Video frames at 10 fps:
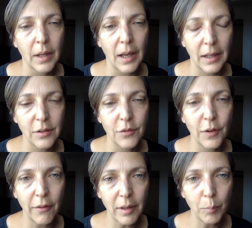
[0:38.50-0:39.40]
and
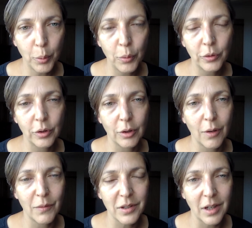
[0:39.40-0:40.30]
very important
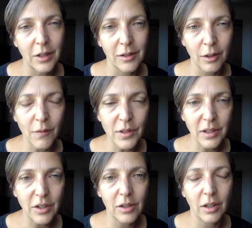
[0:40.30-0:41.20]
conversation, a
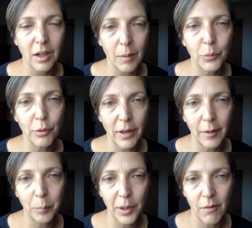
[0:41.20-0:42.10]
conversation that comes
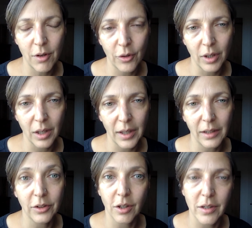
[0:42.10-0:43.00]
around periodically
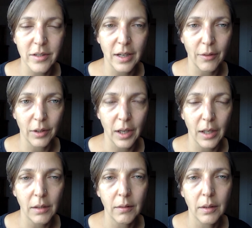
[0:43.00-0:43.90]
and dies down
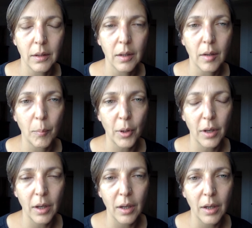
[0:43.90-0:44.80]
again, but
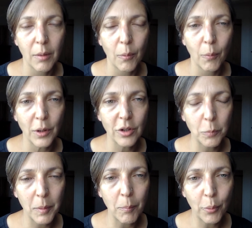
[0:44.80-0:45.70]
which has
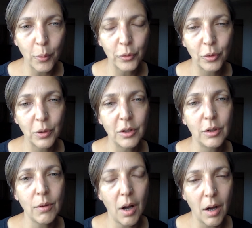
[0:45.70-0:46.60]
been brought to a
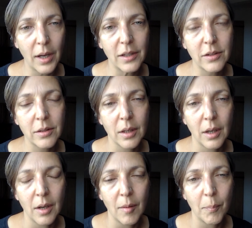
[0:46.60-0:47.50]
new height
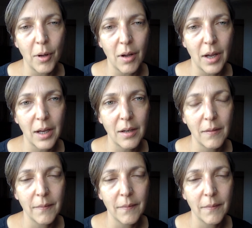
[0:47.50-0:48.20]
by